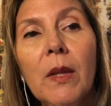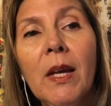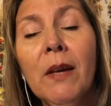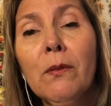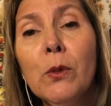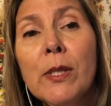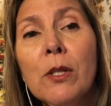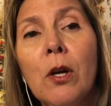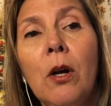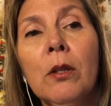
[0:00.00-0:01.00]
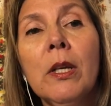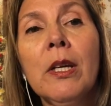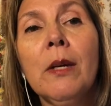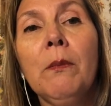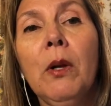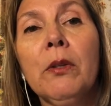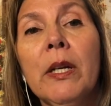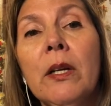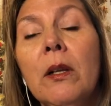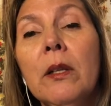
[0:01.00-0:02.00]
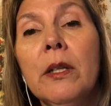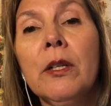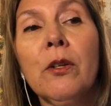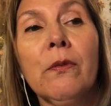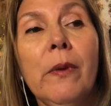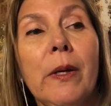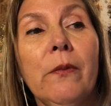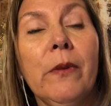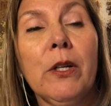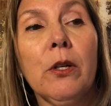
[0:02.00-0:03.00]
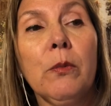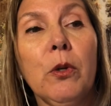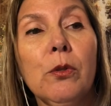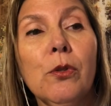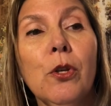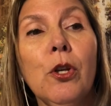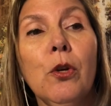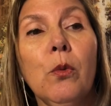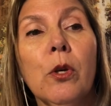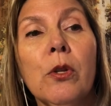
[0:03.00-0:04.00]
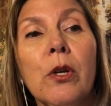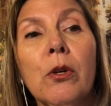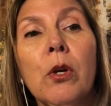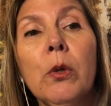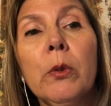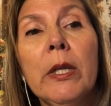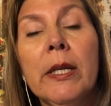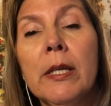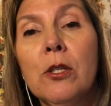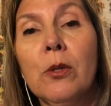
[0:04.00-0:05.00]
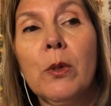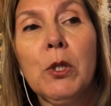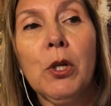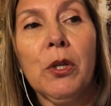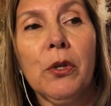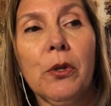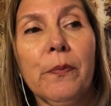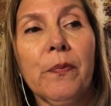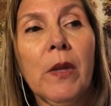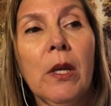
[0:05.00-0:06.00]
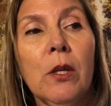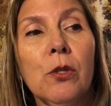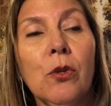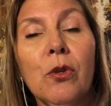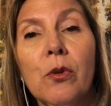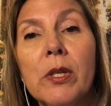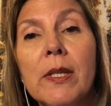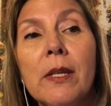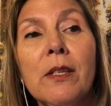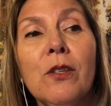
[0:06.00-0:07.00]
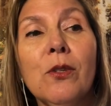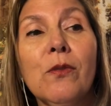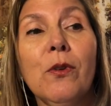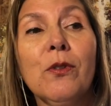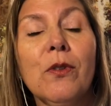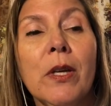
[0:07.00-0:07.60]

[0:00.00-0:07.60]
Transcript: have what's called multi-collinear variables, where they're correlated to each other. So there is a useful